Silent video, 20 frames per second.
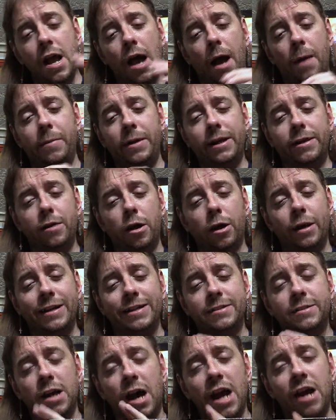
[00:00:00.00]
I mean, an
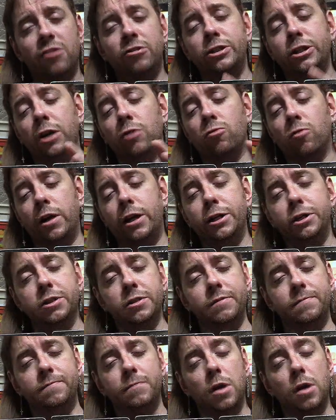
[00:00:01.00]
entire generation